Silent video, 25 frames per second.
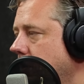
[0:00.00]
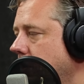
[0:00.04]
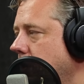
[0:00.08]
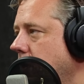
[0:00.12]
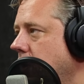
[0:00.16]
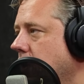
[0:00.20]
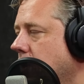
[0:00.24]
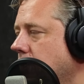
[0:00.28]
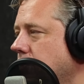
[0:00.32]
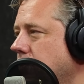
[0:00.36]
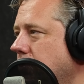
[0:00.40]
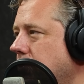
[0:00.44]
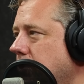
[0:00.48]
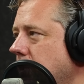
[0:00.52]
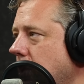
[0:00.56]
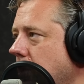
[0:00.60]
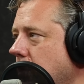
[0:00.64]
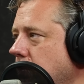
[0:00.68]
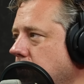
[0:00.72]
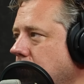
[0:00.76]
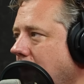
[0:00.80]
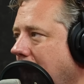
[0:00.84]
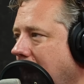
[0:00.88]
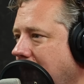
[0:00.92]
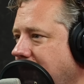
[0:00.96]
you
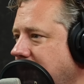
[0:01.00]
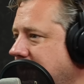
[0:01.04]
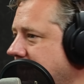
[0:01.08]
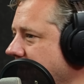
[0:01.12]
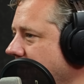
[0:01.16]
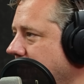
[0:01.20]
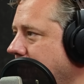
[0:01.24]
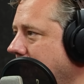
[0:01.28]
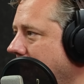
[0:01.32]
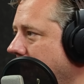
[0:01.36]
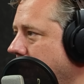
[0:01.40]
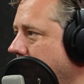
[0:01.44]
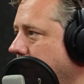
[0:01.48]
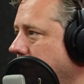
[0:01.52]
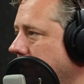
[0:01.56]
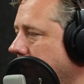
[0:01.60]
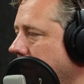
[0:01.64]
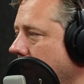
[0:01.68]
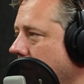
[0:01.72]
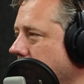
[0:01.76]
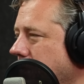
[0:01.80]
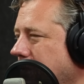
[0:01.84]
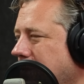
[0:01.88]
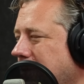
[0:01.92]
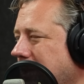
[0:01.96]
can drive yourself mad with
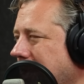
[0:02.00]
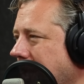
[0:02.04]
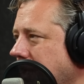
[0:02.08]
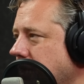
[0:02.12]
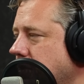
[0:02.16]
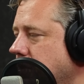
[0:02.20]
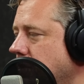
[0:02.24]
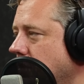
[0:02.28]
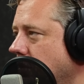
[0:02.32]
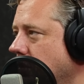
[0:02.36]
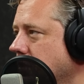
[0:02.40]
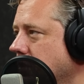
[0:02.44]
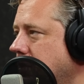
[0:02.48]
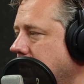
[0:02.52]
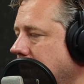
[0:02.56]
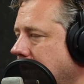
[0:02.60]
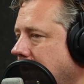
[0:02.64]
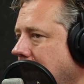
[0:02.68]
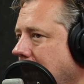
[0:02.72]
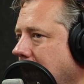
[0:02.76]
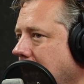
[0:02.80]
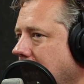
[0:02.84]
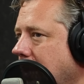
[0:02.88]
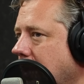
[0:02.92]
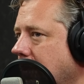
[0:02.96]
that sort of
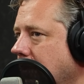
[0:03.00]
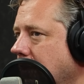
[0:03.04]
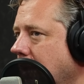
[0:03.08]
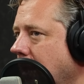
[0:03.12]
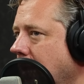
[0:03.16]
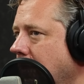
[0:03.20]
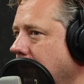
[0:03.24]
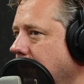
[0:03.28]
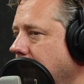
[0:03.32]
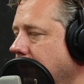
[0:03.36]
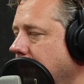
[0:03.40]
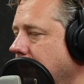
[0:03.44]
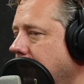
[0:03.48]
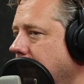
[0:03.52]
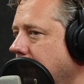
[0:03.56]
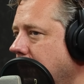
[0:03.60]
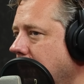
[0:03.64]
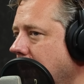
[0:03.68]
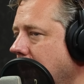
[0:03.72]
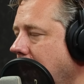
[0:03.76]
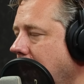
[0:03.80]
thing, and